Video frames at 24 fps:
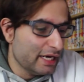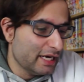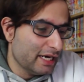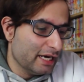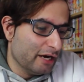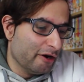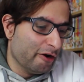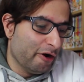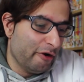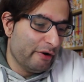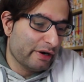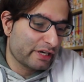
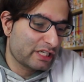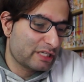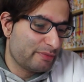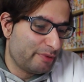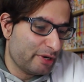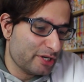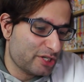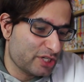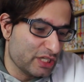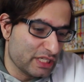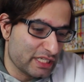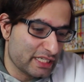her
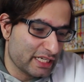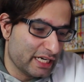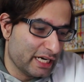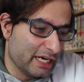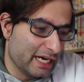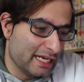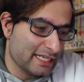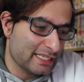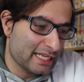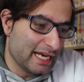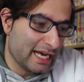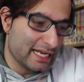expressions
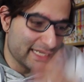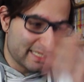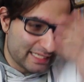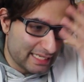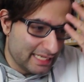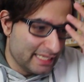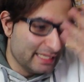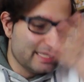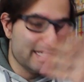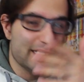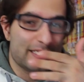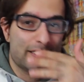here, as
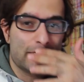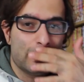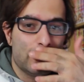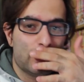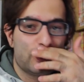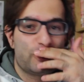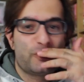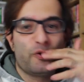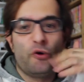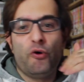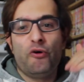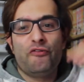in this
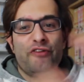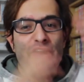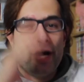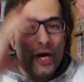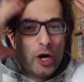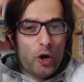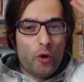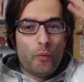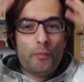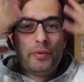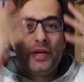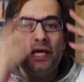sort of
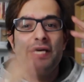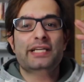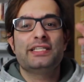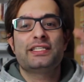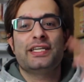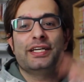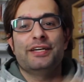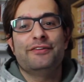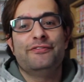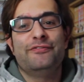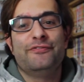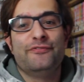
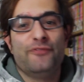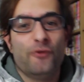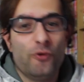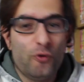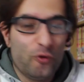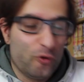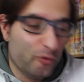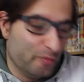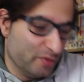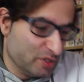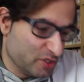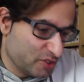hell-blazing
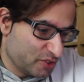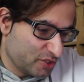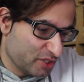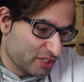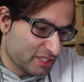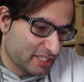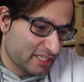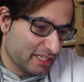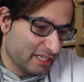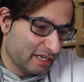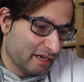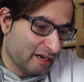form, it's
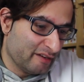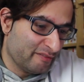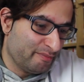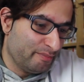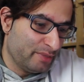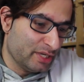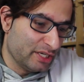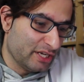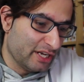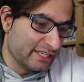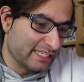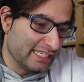just a
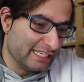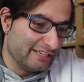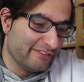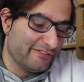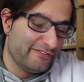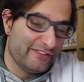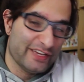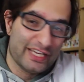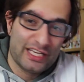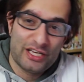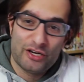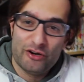bloody
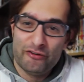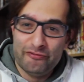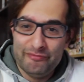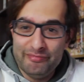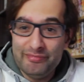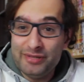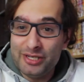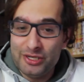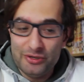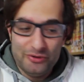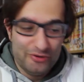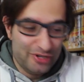thing of
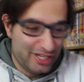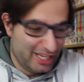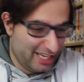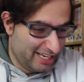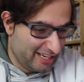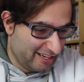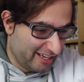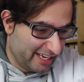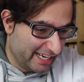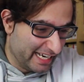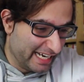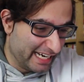beauty,
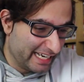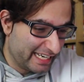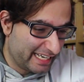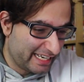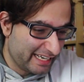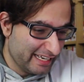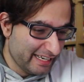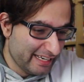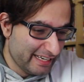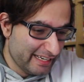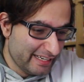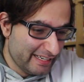like,
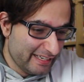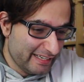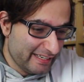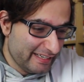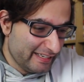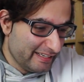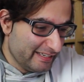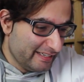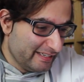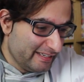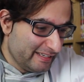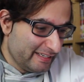
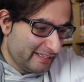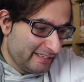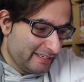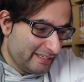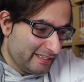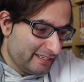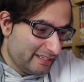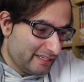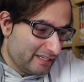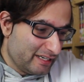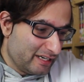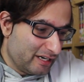
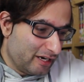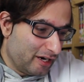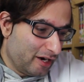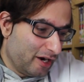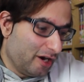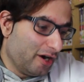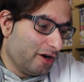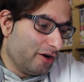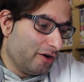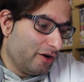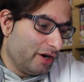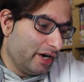
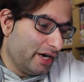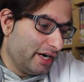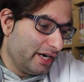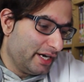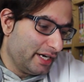oh,